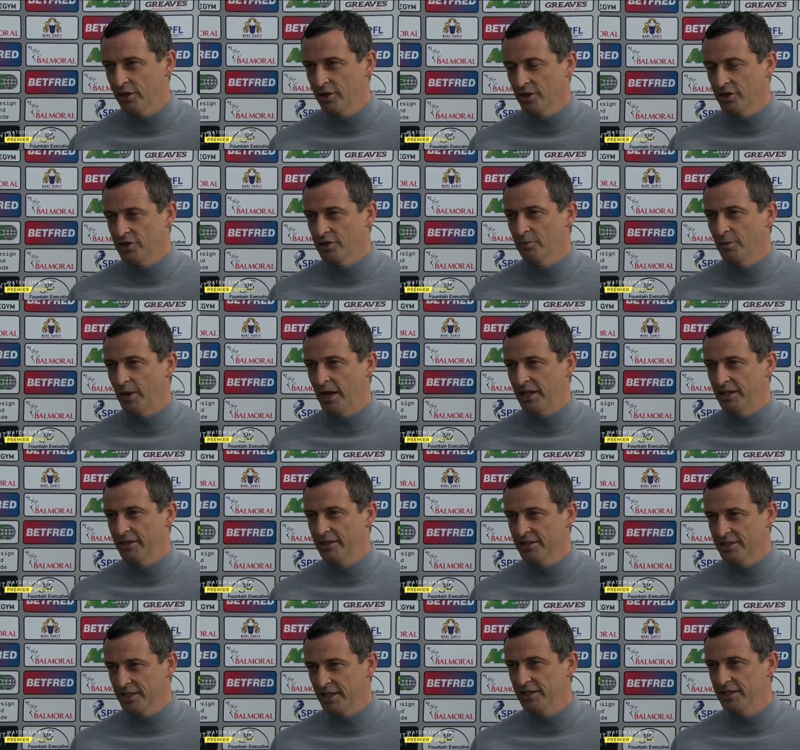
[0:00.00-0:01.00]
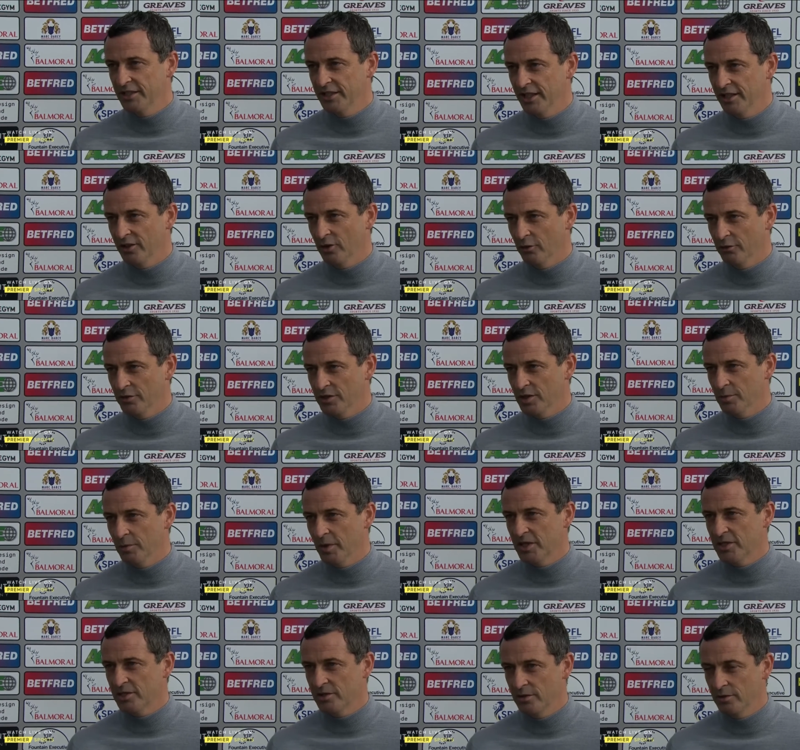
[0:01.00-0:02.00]
and Christian back in the side today. They obviously
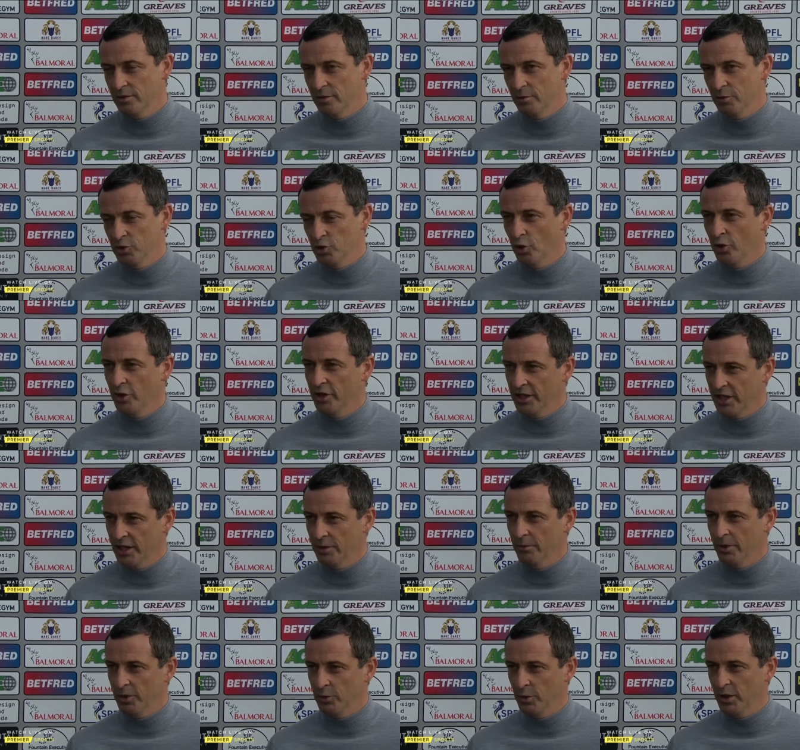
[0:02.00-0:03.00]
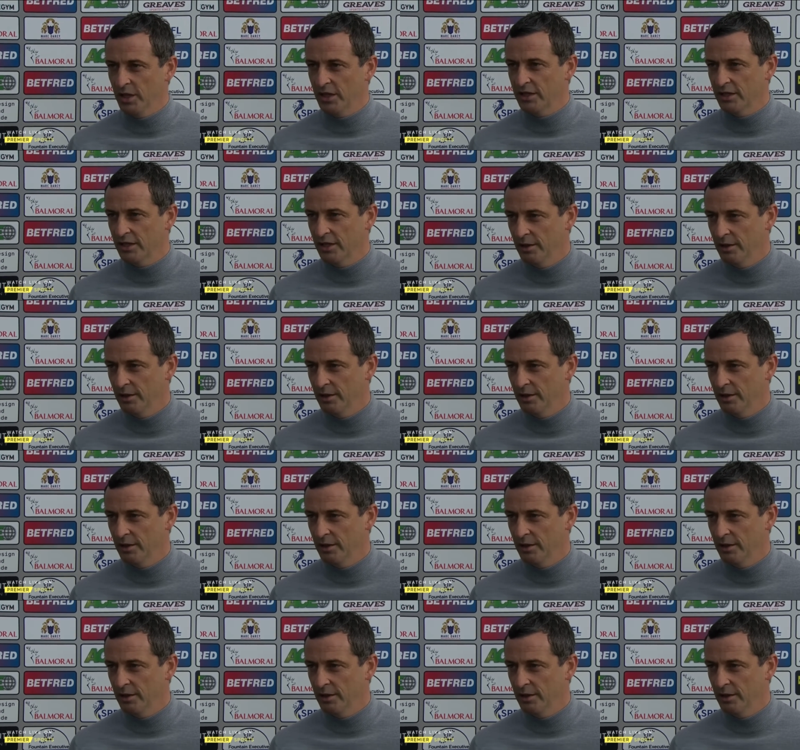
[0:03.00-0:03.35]
missed the majority of the game midweek,